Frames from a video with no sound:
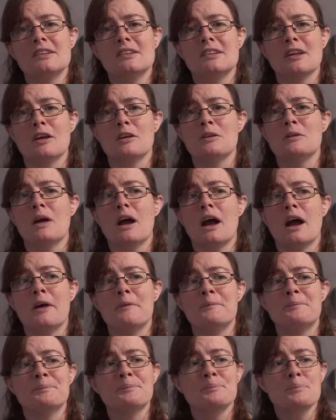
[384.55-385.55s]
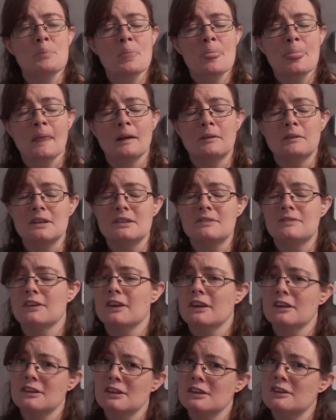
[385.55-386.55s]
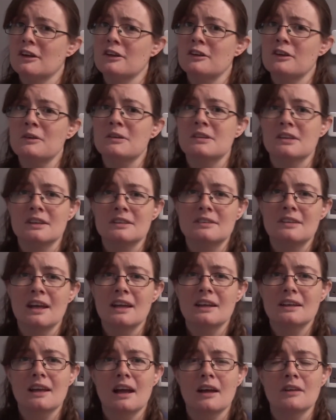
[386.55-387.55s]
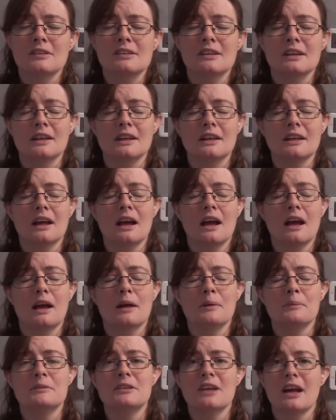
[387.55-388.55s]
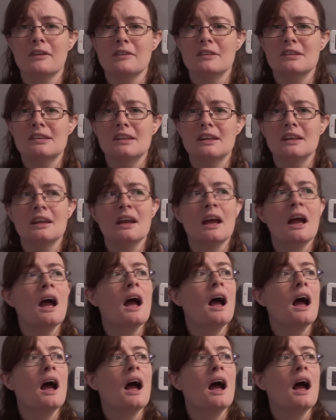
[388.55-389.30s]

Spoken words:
So which for those of you who don't know is a debt counselling charity.